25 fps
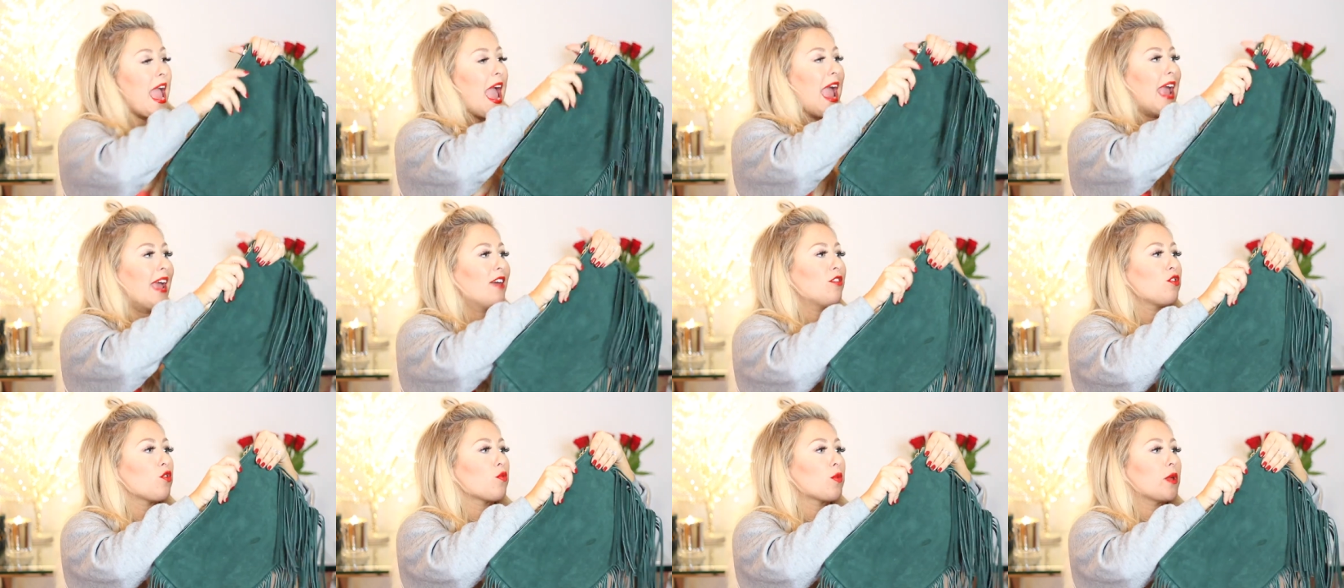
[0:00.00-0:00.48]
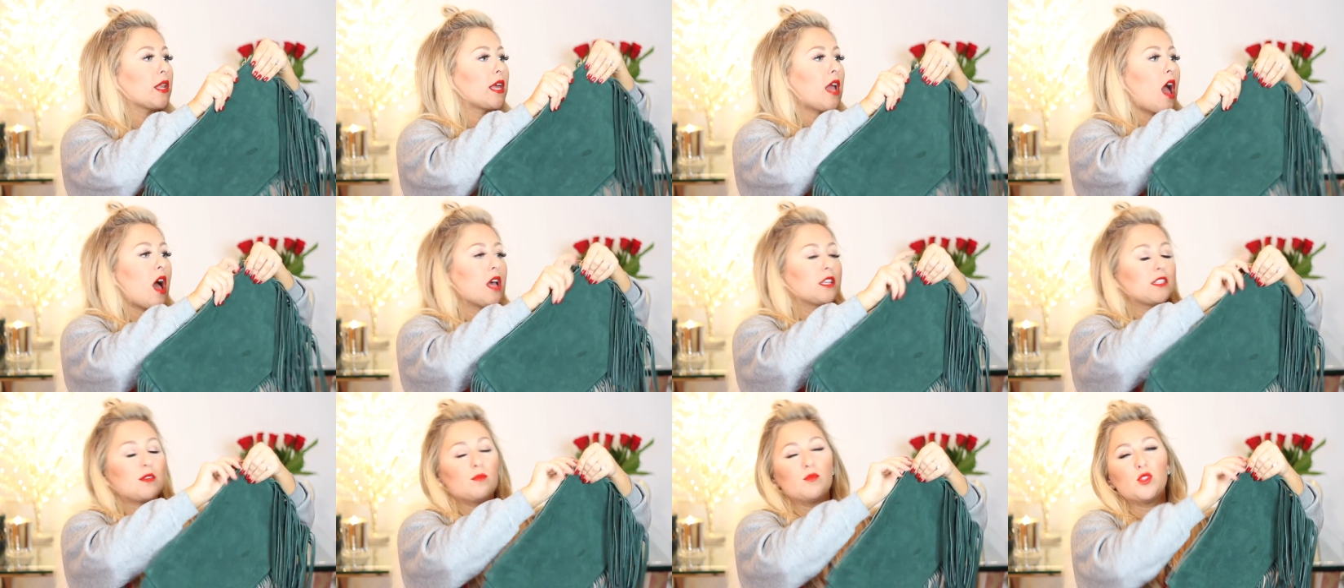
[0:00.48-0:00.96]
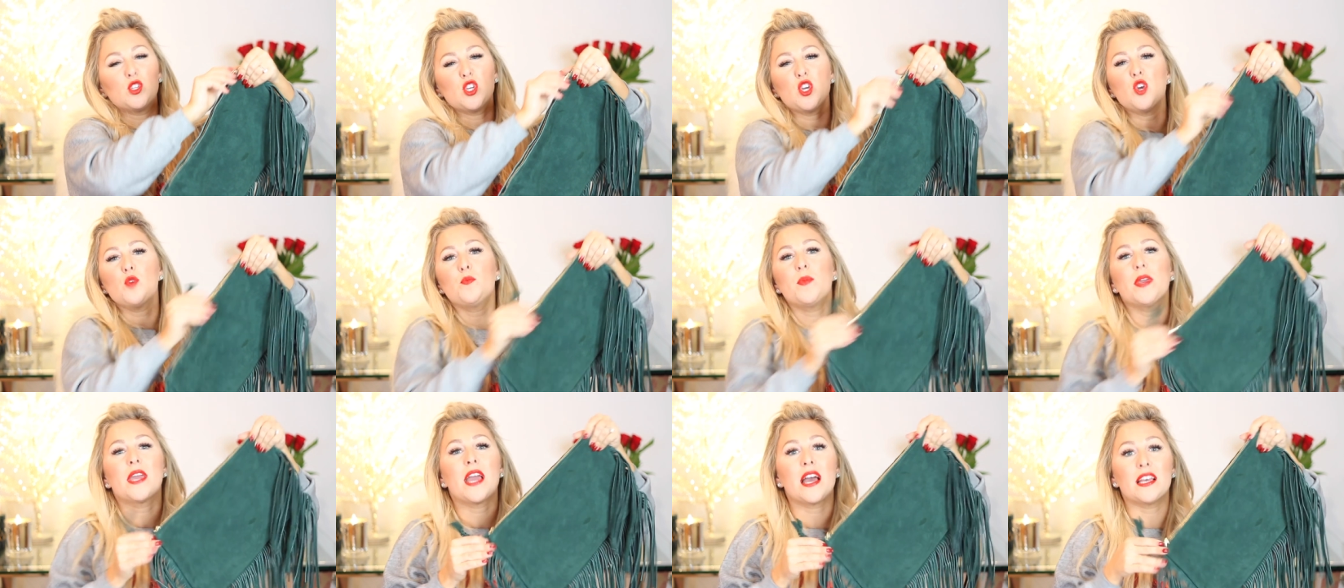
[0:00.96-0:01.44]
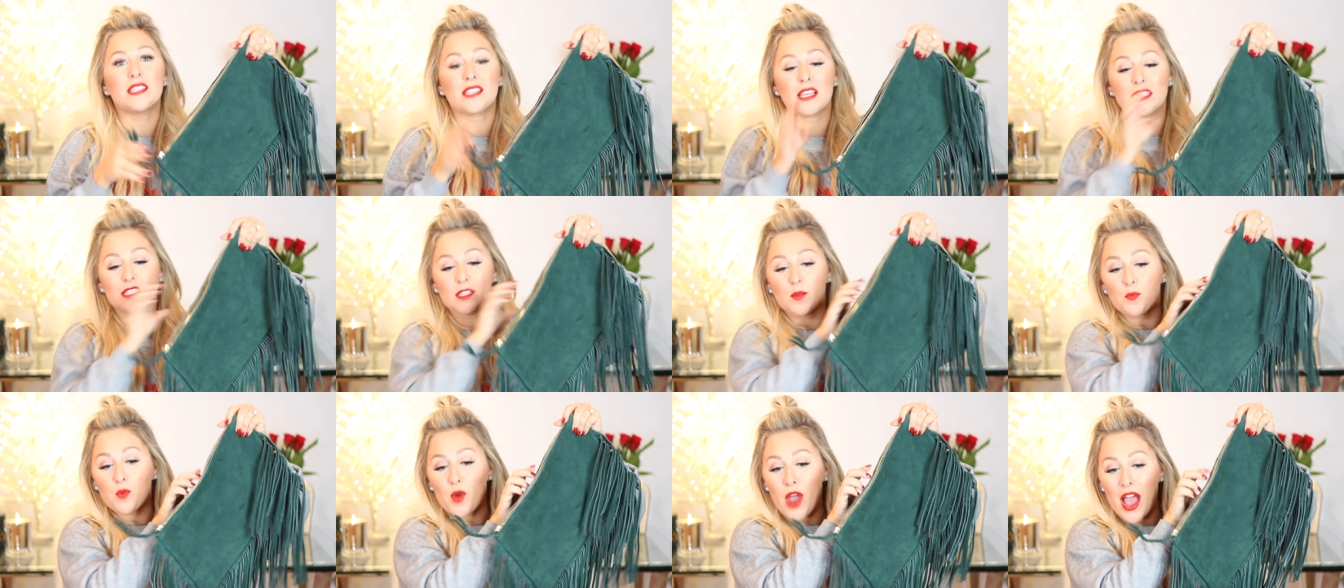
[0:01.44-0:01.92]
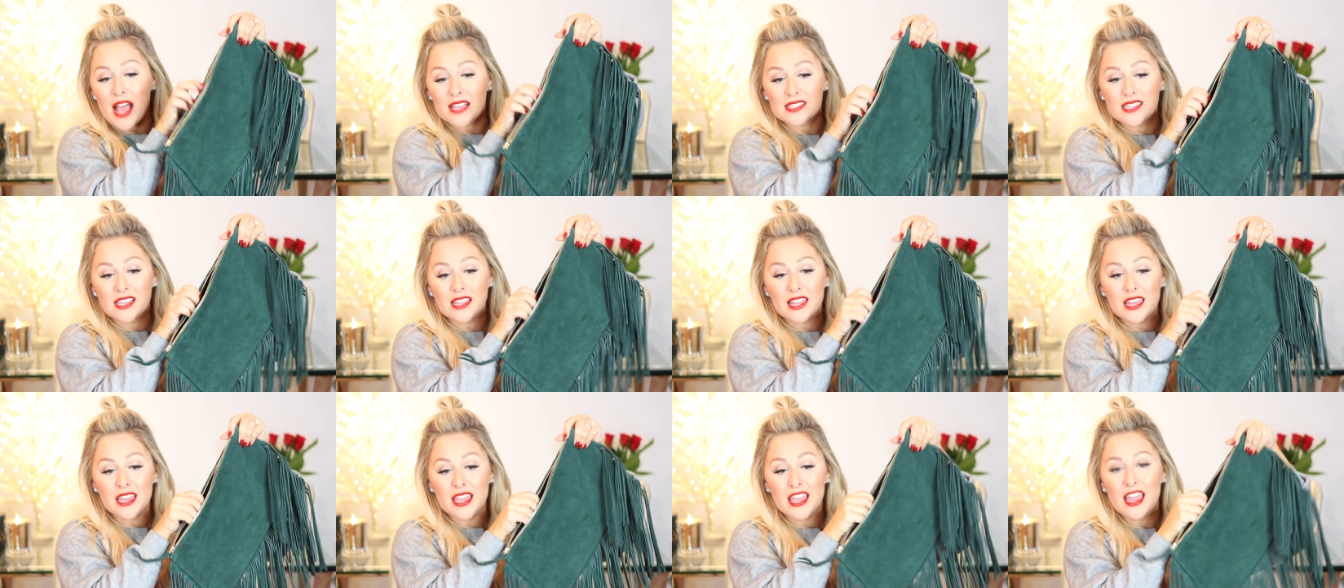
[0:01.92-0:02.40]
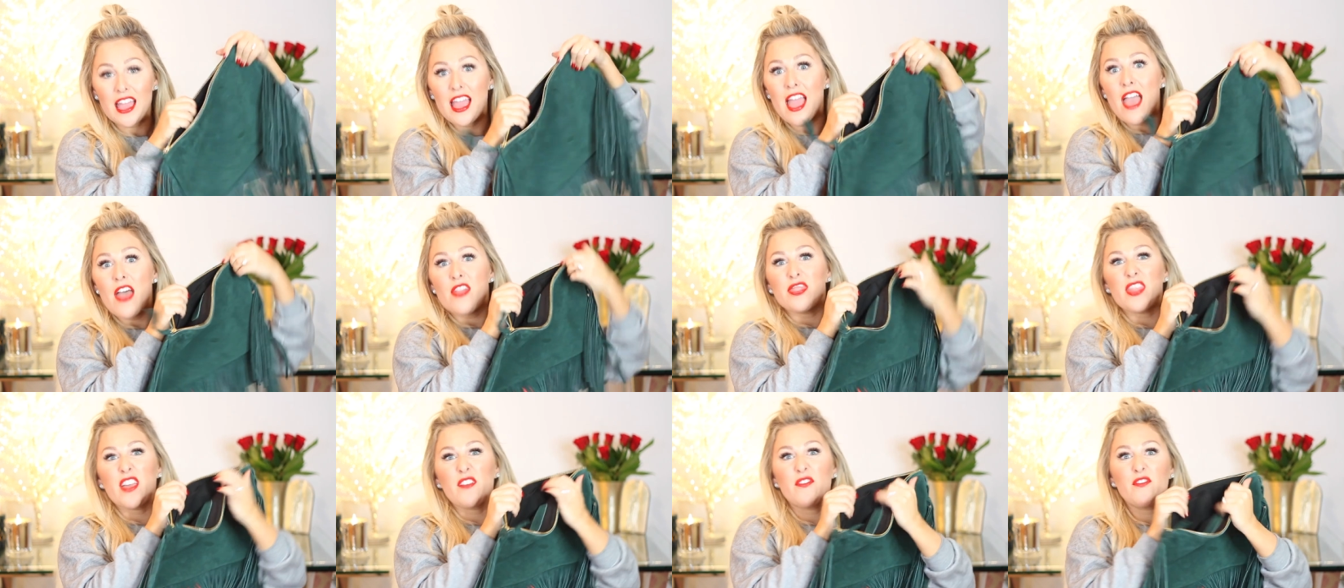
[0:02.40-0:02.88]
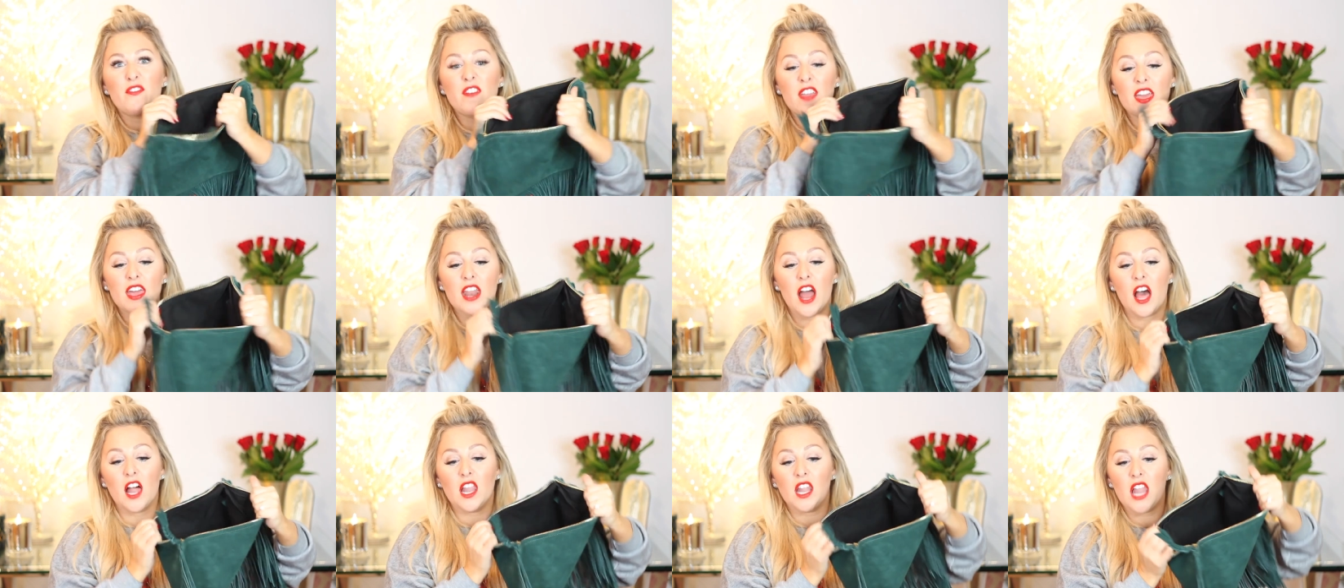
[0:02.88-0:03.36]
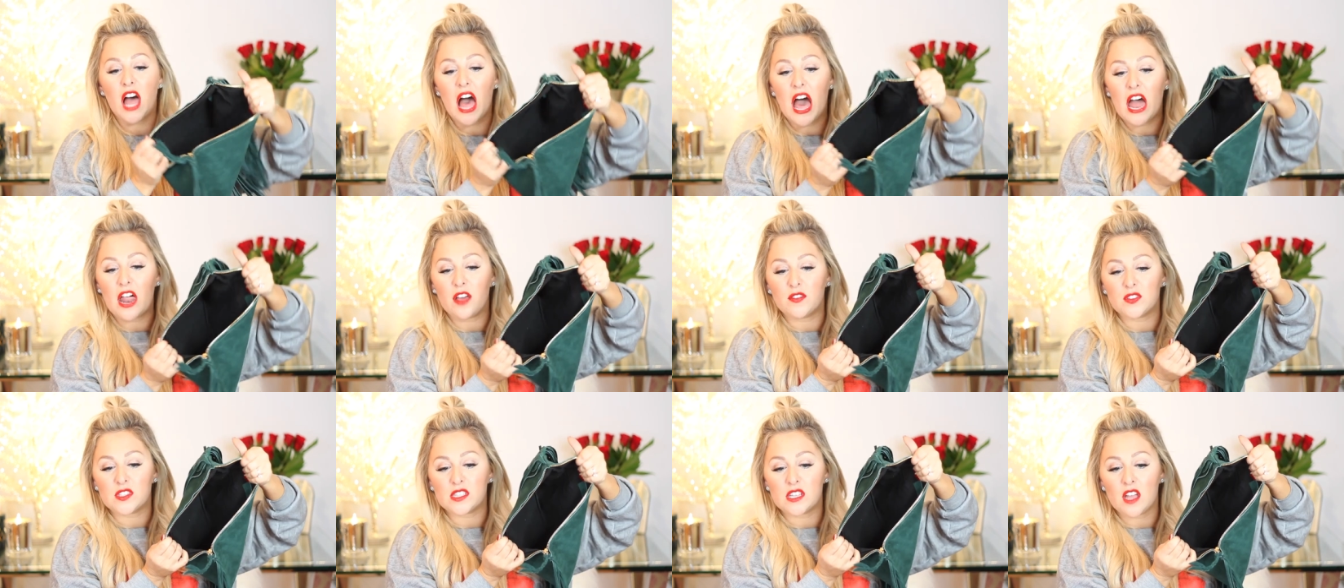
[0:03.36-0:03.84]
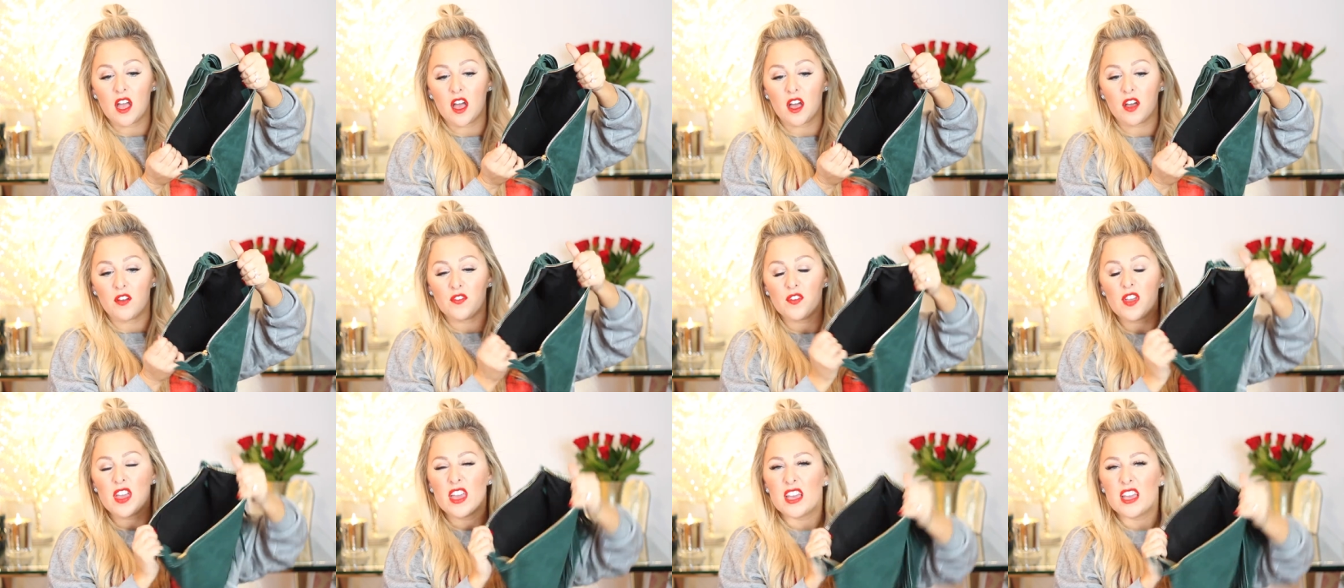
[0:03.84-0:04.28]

And they're really awesome too, because surprisingly, they fit a lot of stuff.